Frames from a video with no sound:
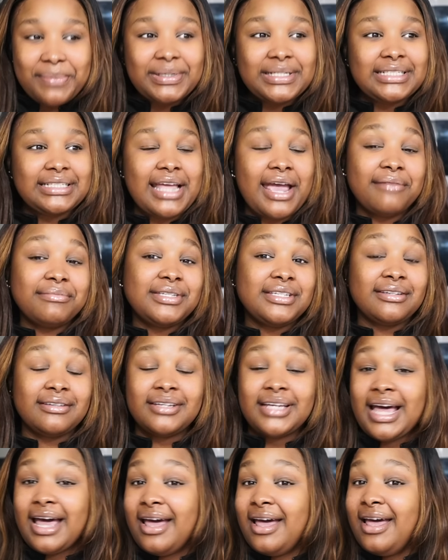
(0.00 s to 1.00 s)
It's time
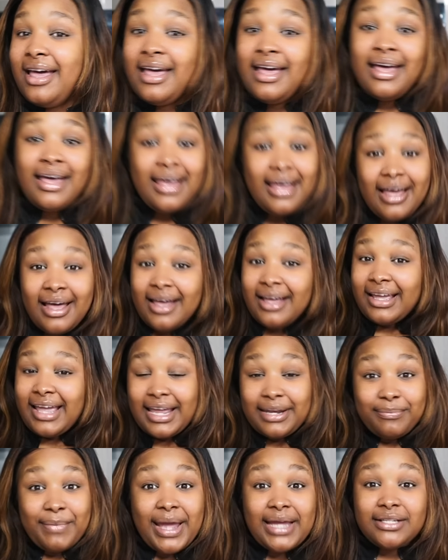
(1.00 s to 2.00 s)
to
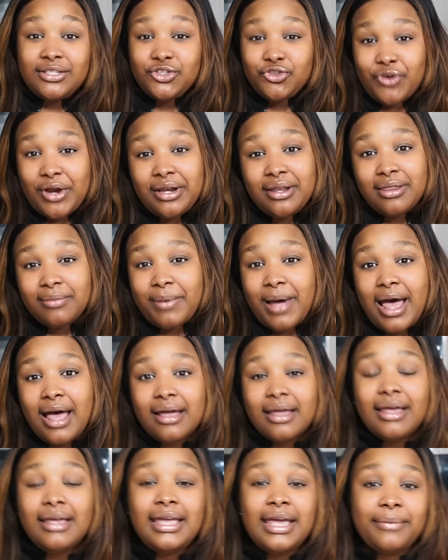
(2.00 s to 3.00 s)
get my strength
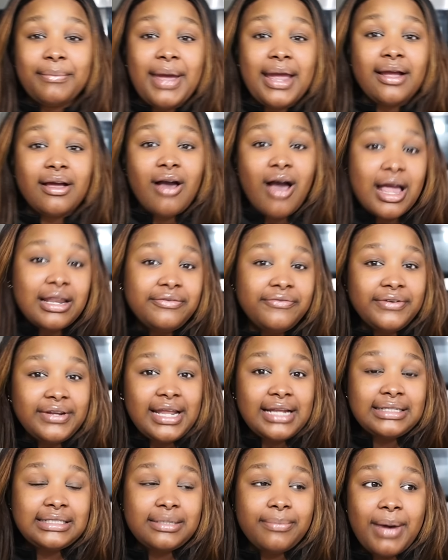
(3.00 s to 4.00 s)
back, get my
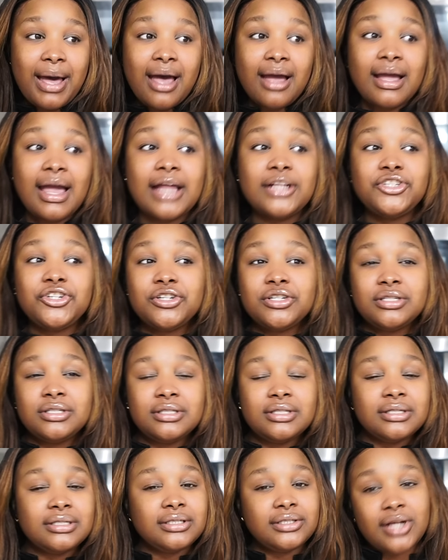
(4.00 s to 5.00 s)
confidence back, and
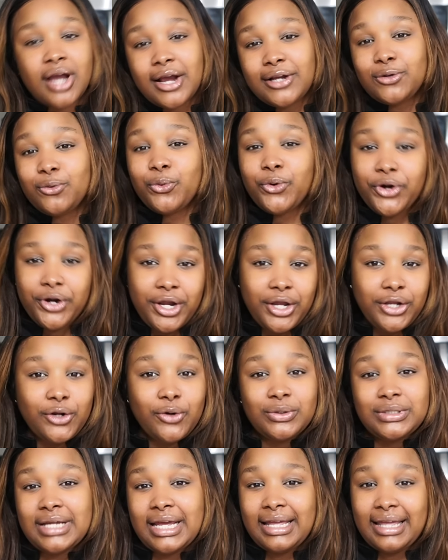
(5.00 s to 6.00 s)
just start working
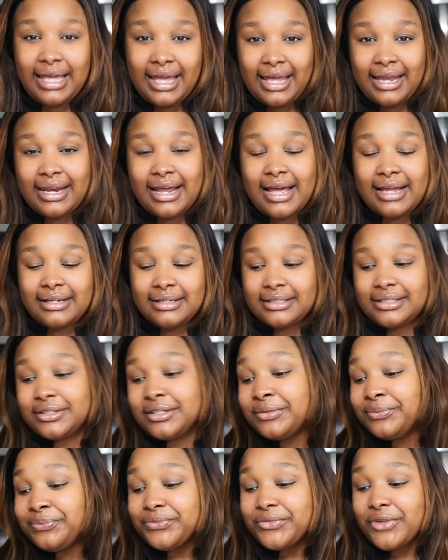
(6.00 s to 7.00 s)
out again and
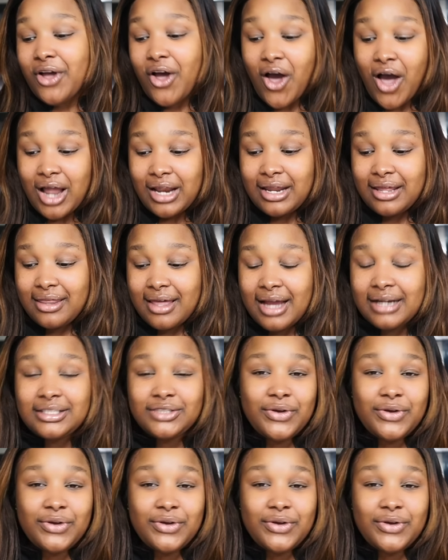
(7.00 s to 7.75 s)
all of that.